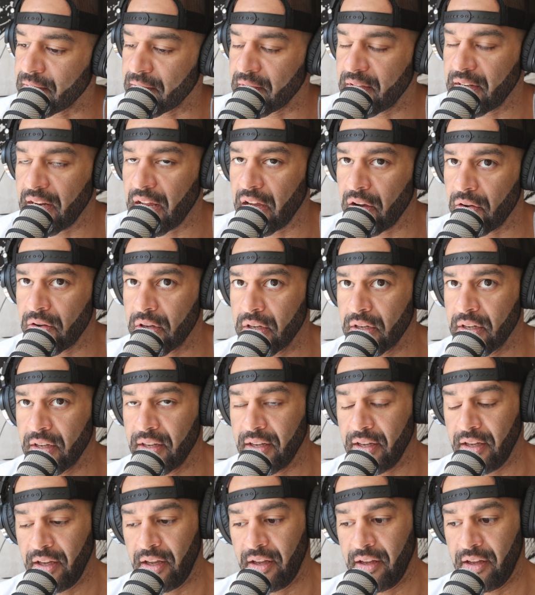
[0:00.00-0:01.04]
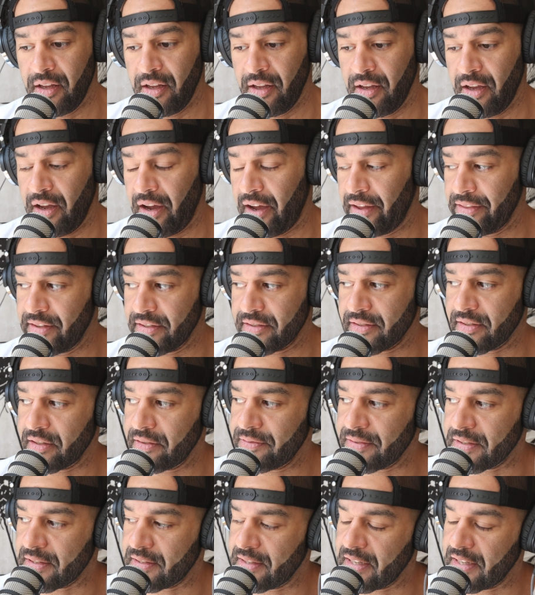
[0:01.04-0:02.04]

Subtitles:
Now, On the surface,